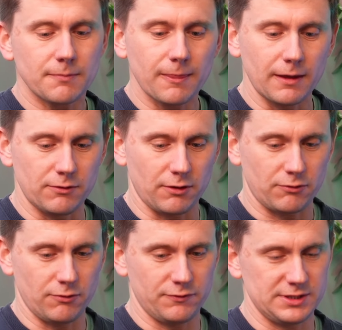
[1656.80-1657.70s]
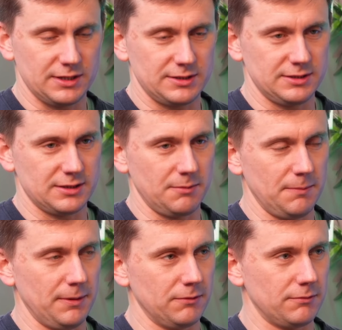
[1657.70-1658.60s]
industrial facility is going to be
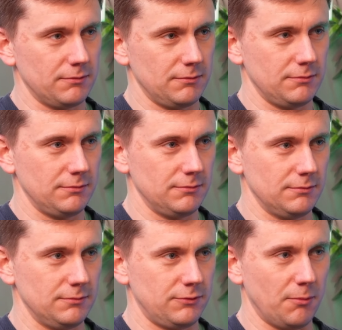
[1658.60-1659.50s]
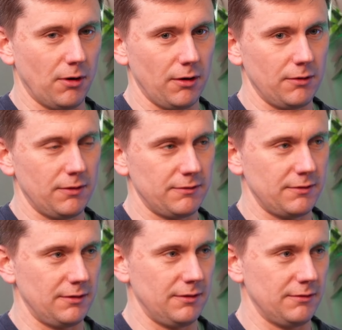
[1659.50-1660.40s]
built tomorrow. There's
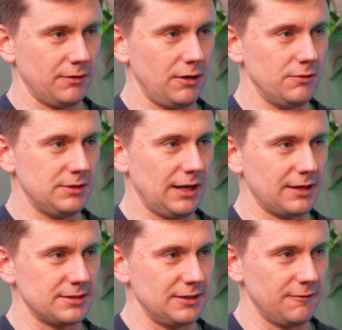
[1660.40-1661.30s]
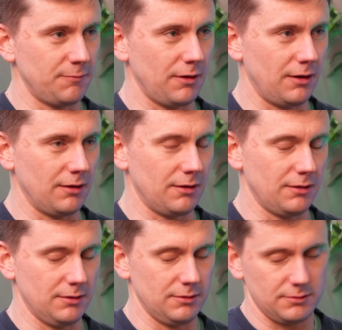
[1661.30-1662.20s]
a huge legacy of plant
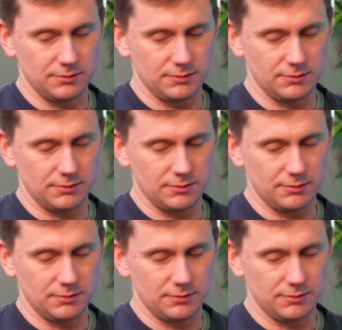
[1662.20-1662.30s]
and